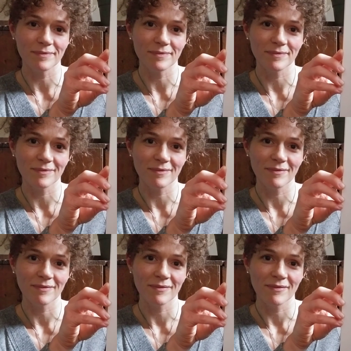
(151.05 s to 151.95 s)

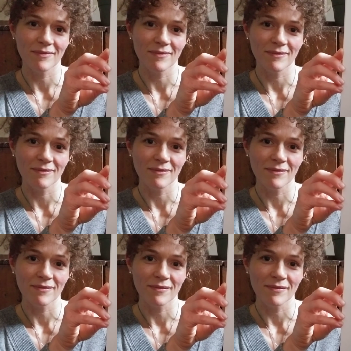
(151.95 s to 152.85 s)

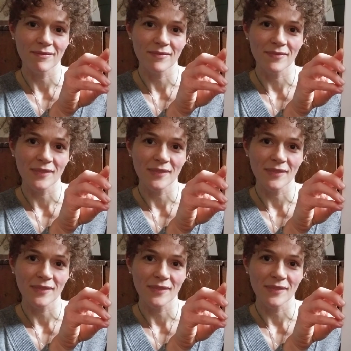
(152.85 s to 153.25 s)
[no speech]